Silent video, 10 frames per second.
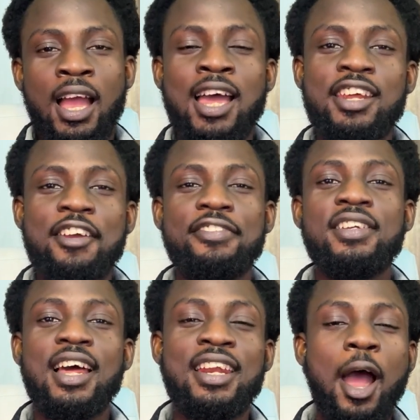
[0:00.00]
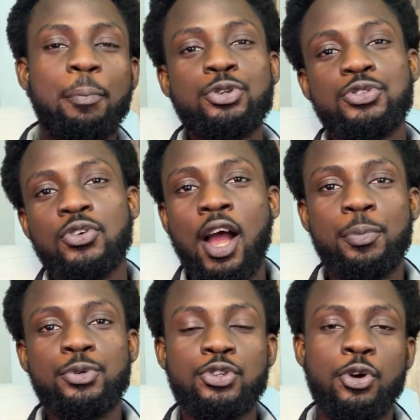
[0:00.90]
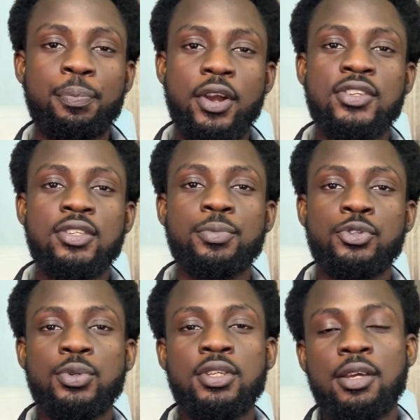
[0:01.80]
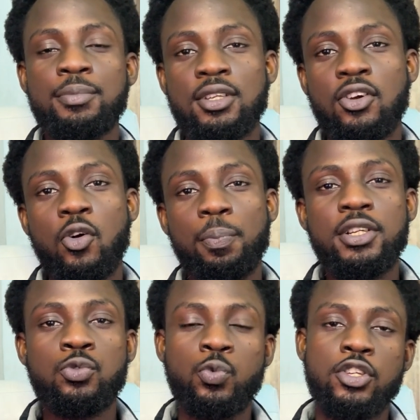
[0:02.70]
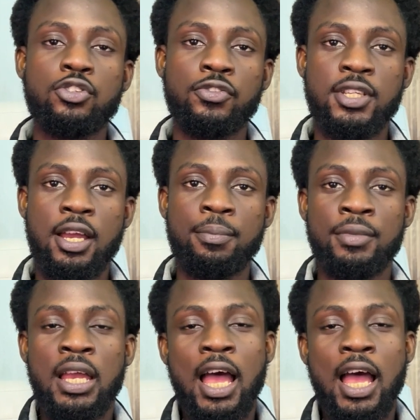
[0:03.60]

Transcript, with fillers: and I feel an apples to apples comparison between them is a complete waste of time,